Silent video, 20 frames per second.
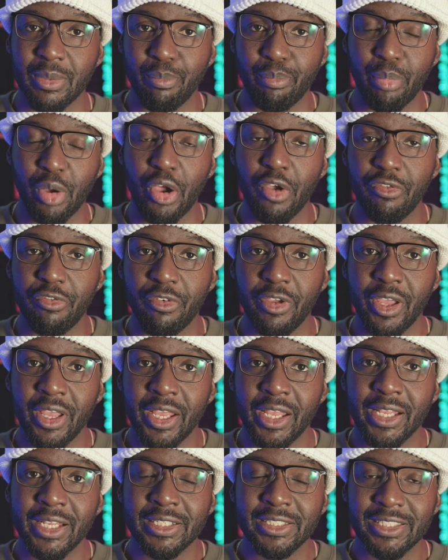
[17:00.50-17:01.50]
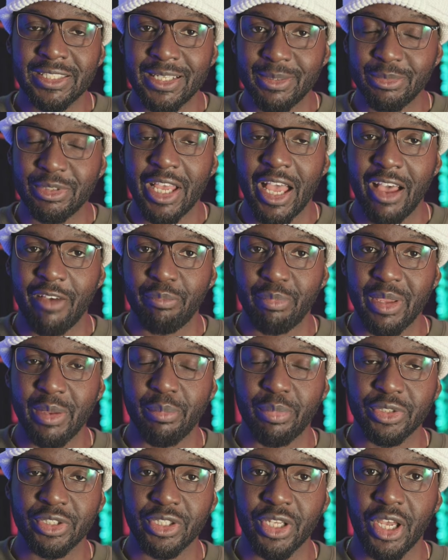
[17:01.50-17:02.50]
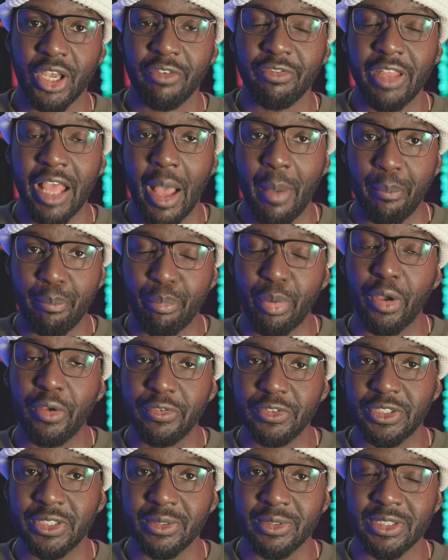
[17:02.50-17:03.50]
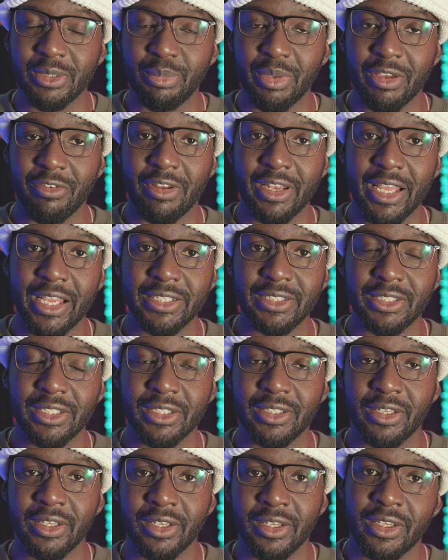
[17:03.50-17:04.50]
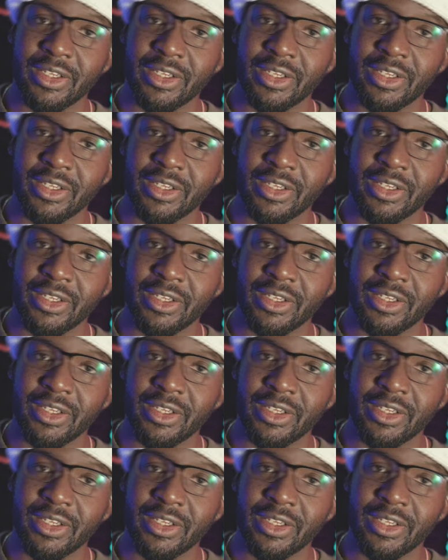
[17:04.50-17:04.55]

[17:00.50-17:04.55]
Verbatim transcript: and both seem to have been preserved and both seem to be related.